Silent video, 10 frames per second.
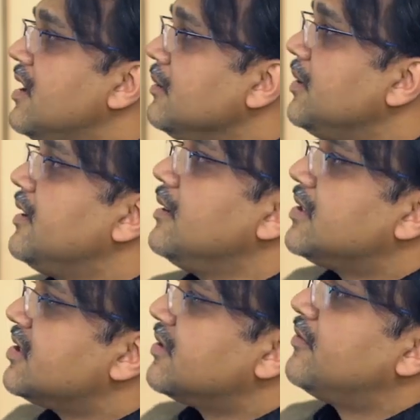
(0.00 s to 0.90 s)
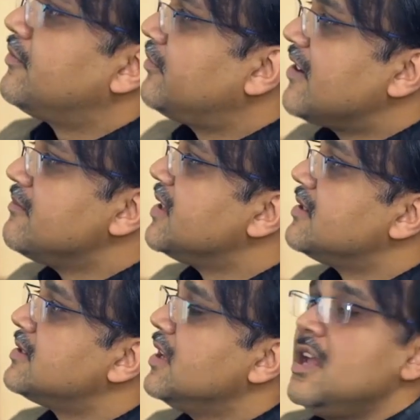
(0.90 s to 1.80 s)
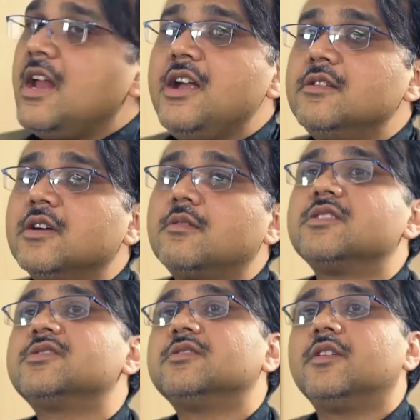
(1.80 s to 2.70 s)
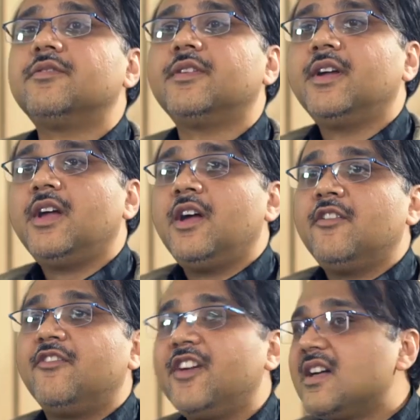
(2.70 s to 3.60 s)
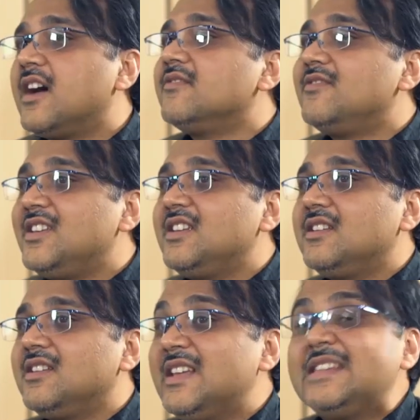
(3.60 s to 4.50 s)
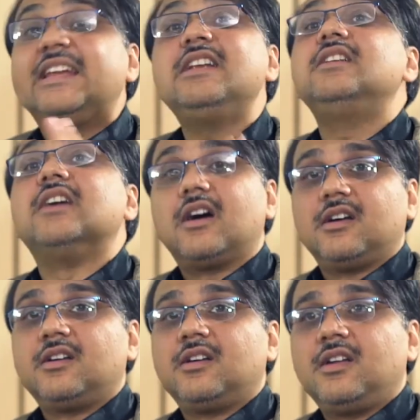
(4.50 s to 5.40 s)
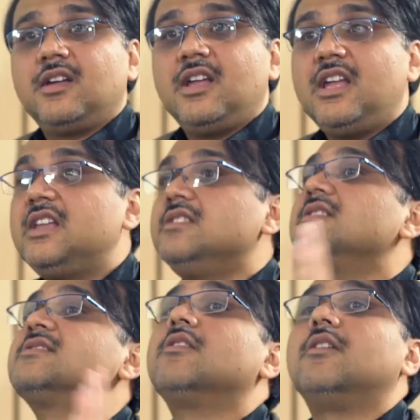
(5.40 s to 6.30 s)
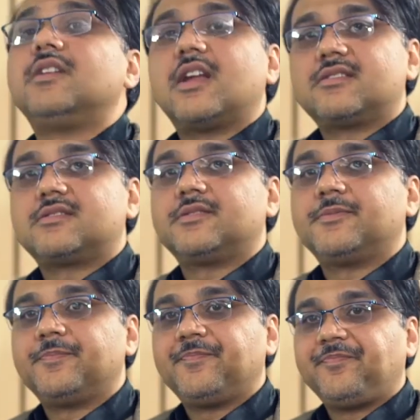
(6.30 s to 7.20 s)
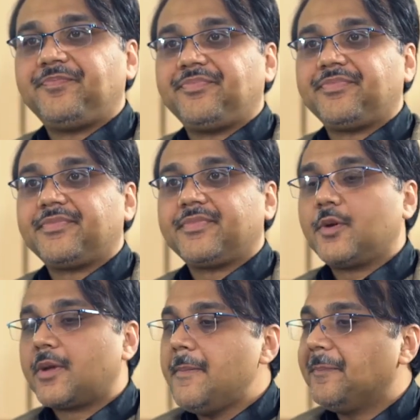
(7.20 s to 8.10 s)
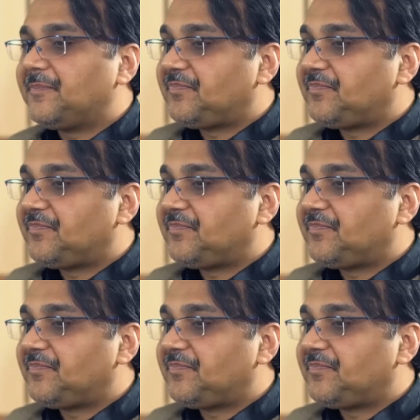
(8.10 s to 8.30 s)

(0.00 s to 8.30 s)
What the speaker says: a little bit, just 5 minutes, into the question of where are we in India in this context. Okay.